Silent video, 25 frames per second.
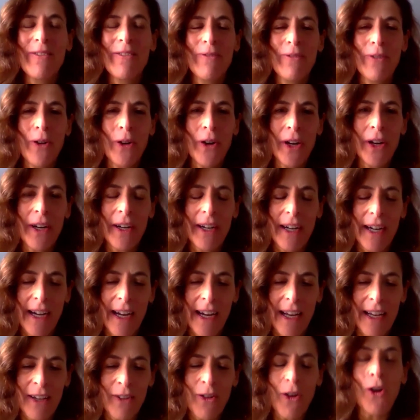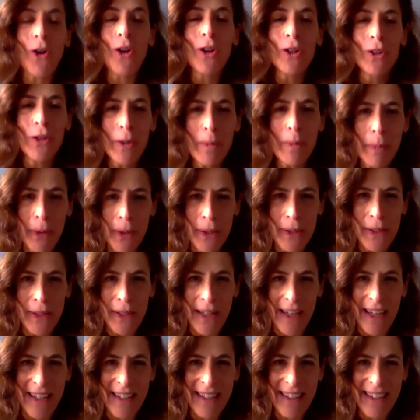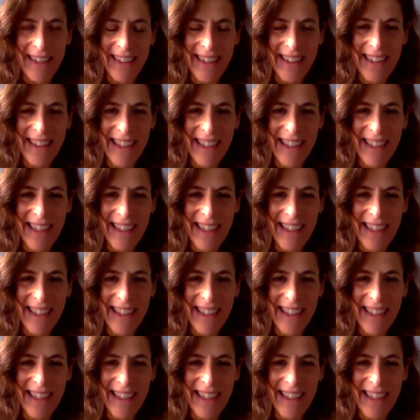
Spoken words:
for an older person